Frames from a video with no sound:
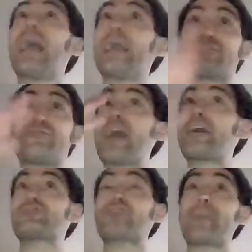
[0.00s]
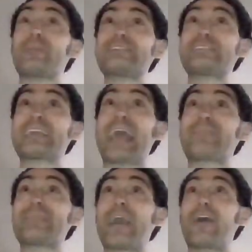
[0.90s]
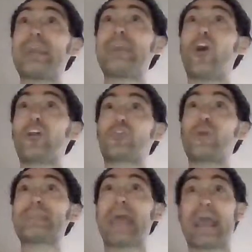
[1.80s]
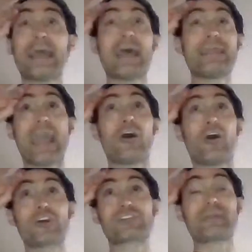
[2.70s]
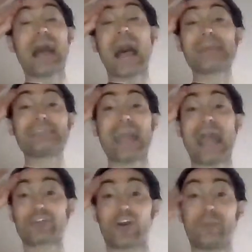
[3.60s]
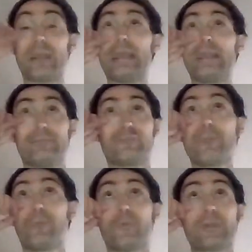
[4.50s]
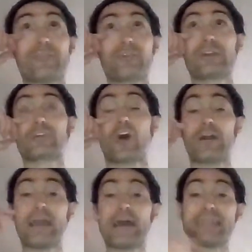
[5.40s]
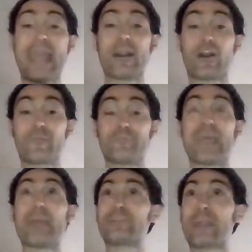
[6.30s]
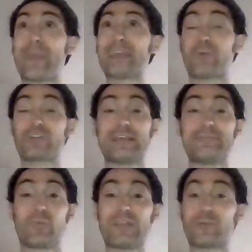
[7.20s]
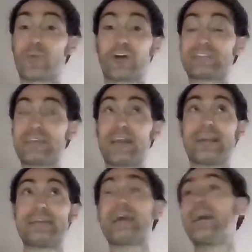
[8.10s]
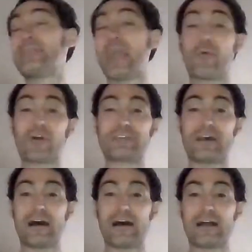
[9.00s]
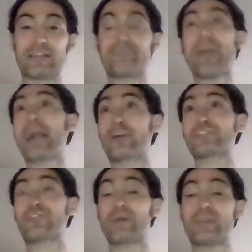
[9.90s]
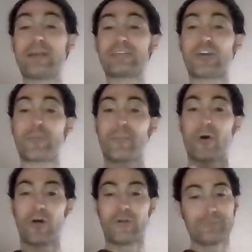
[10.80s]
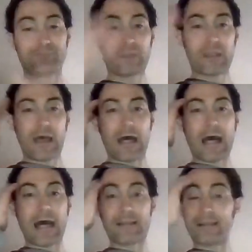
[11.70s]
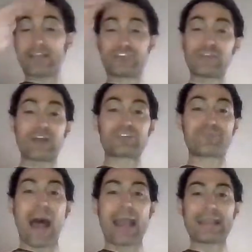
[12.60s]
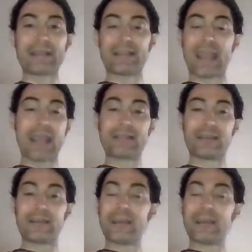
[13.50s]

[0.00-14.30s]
It's very tribalistic out there in altcoin land. There are some guys in XRP, Ripple, whatever you want to call it. They want their baseball team to win the World Series. They want the Packers to win the Super Bowl, and so they're just buying it, and